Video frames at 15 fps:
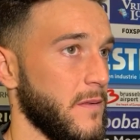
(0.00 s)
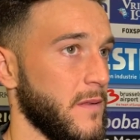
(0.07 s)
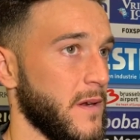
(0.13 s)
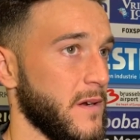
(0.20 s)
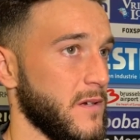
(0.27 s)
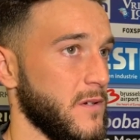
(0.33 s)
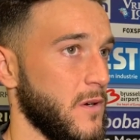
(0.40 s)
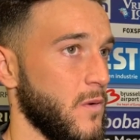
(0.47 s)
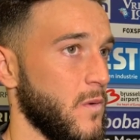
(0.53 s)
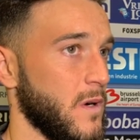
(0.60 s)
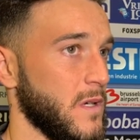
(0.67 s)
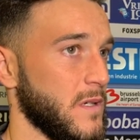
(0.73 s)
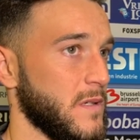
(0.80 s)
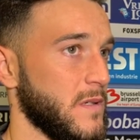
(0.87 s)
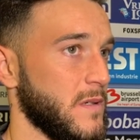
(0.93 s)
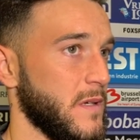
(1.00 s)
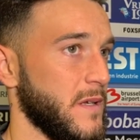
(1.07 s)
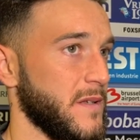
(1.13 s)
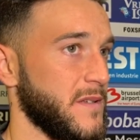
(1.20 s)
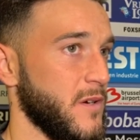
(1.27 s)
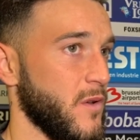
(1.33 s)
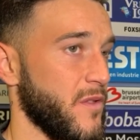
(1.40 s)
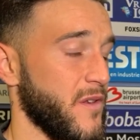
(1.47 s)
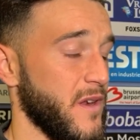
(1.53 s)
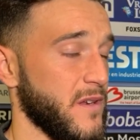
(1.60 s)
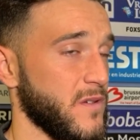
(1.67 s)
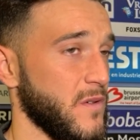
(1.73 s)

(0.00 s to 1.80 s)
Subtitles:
the result was 0-3.